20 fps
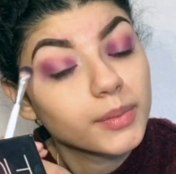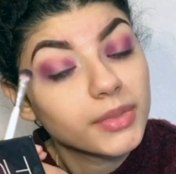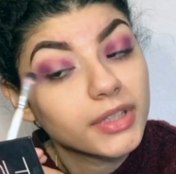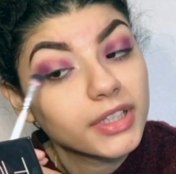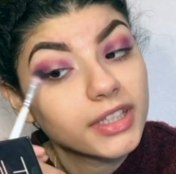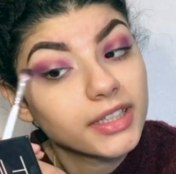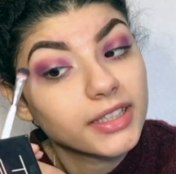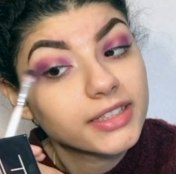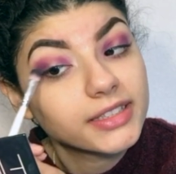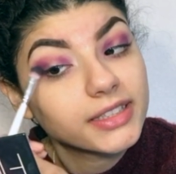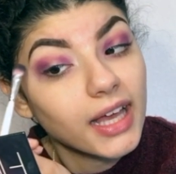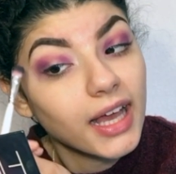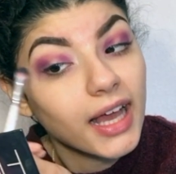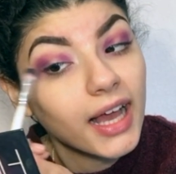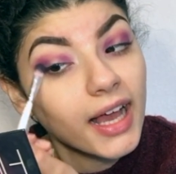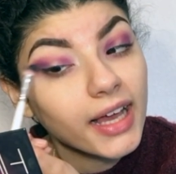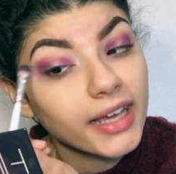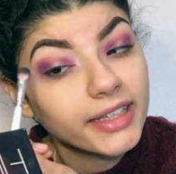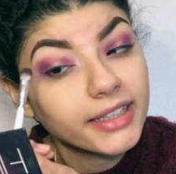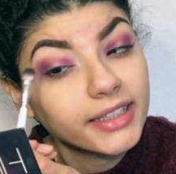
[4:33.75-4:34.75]
because
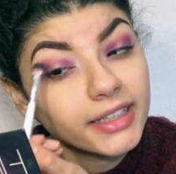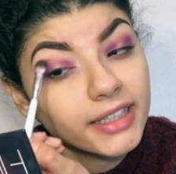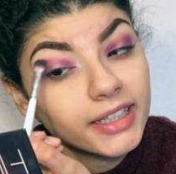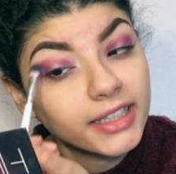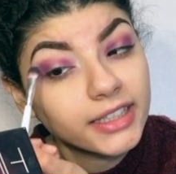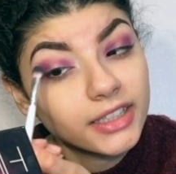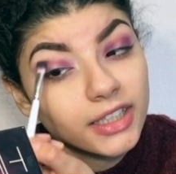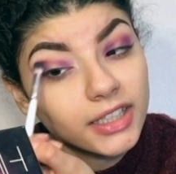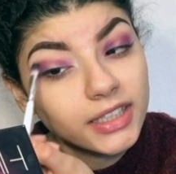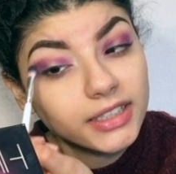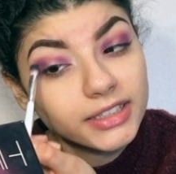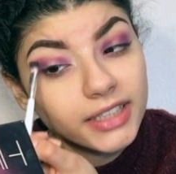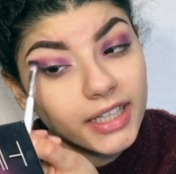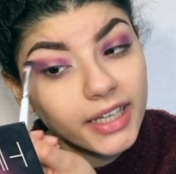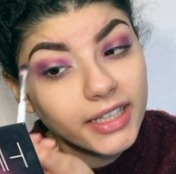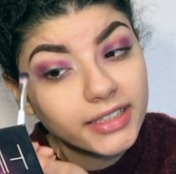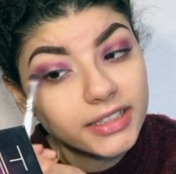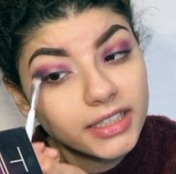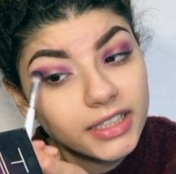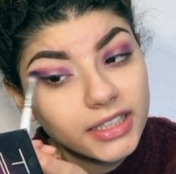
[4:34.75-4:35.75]
I cannot
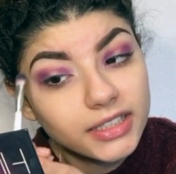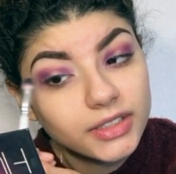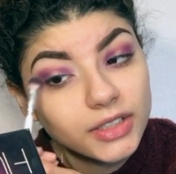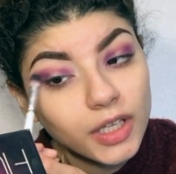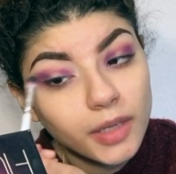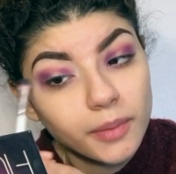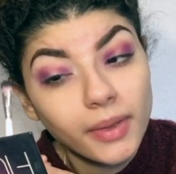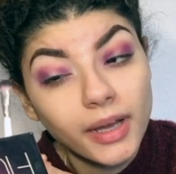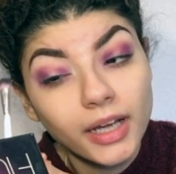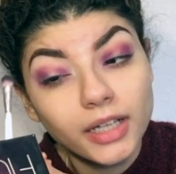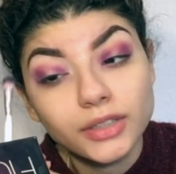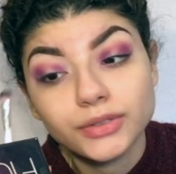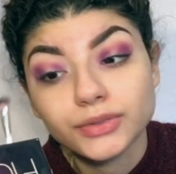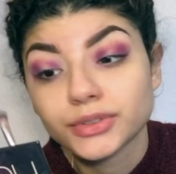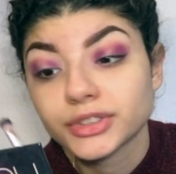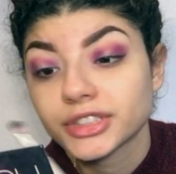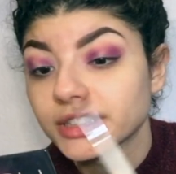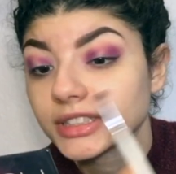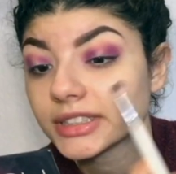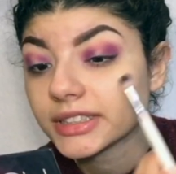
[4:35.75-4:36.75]
take this to my
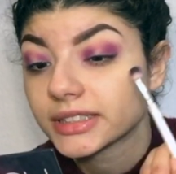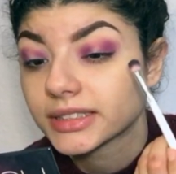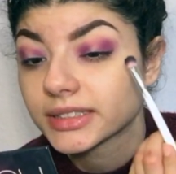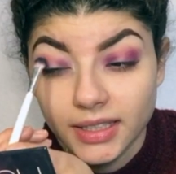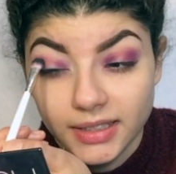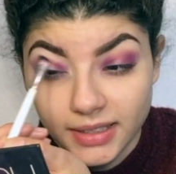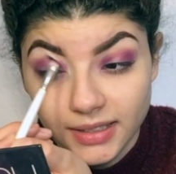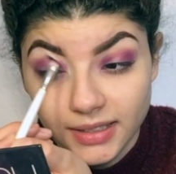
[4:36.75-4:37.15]
crease.